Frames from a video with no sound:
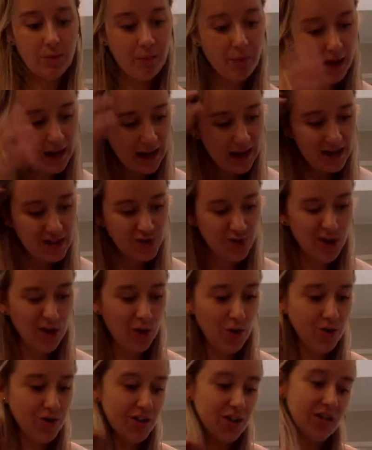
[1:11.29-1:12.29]
But as you get
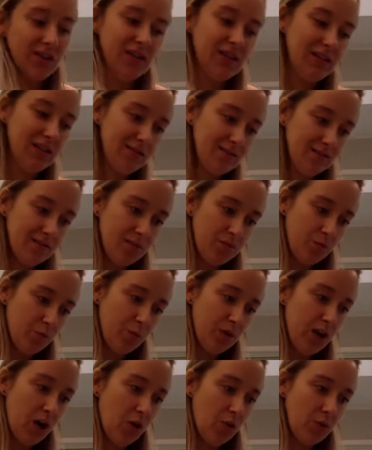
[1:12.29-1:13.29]
older, we
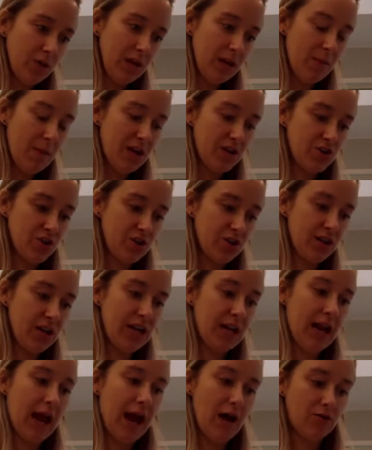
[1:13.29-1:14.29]
don't really measure
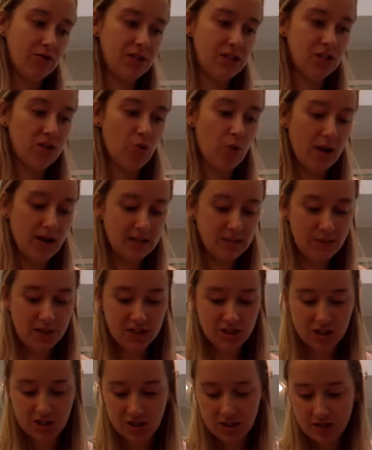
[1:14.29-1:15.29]
in ounces quite as
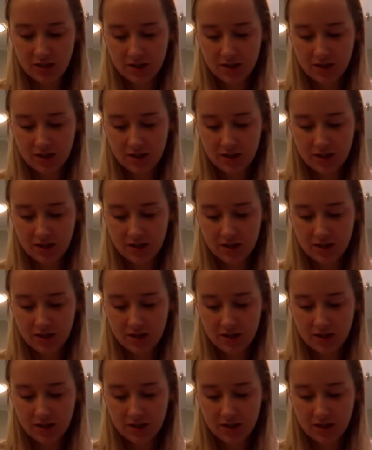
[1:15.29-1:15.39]
much.